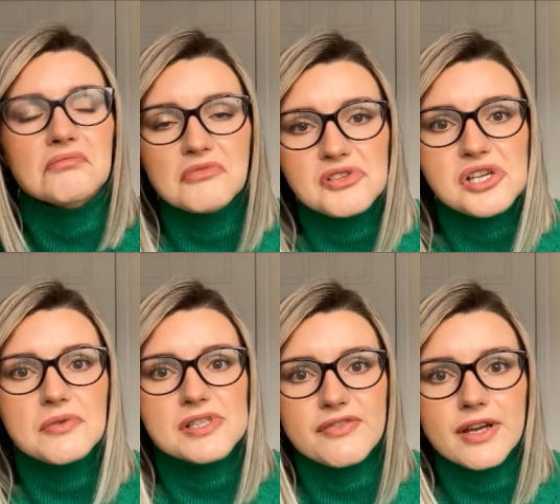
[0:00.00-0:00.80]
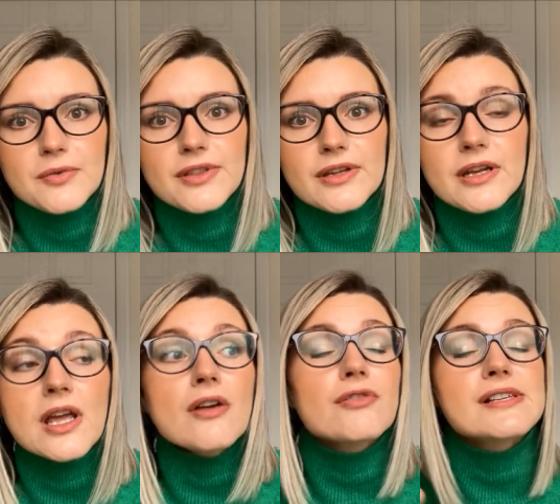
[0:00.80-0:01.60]
so I was fine with it.
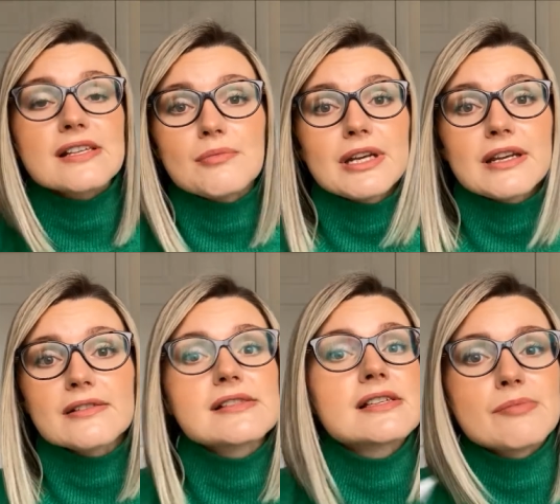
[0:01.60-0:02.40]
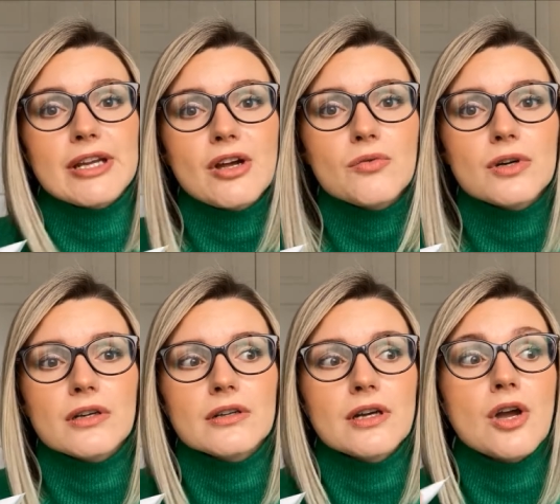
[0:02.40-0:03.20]
For somebody else, this might not work.